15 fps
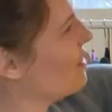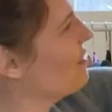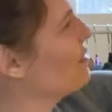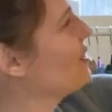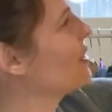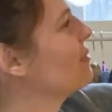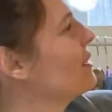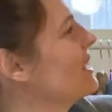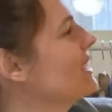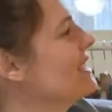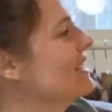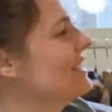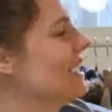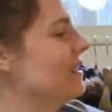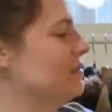for?
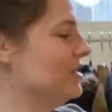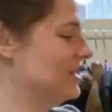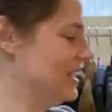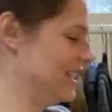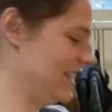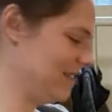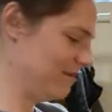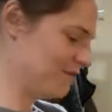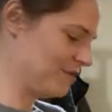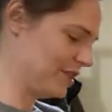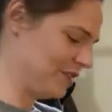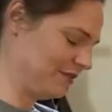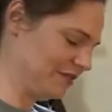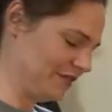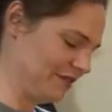Because I'm just thinking
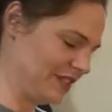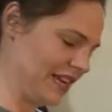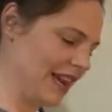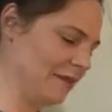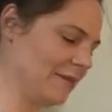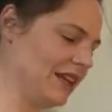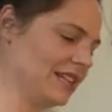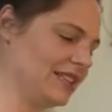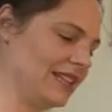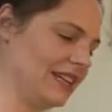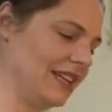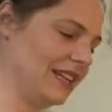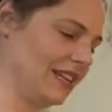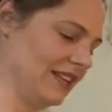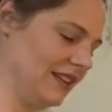40 or 50. I'm not
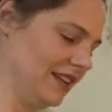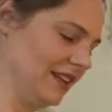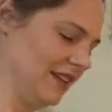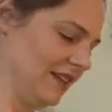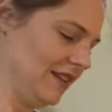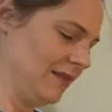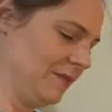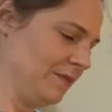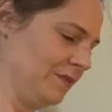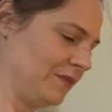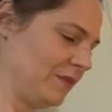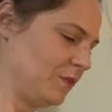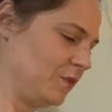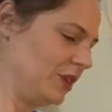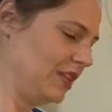seeing
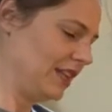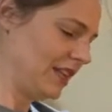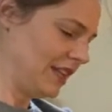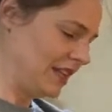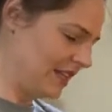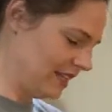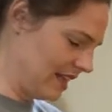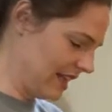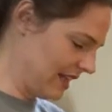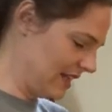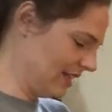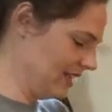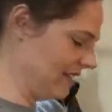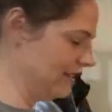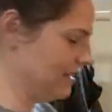really any like
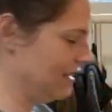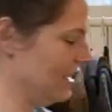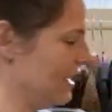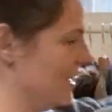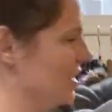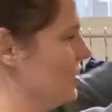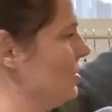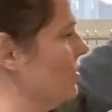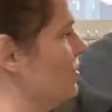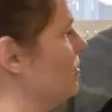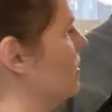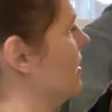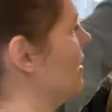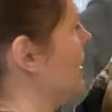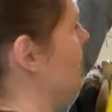issues
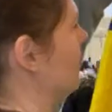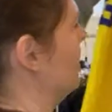with it.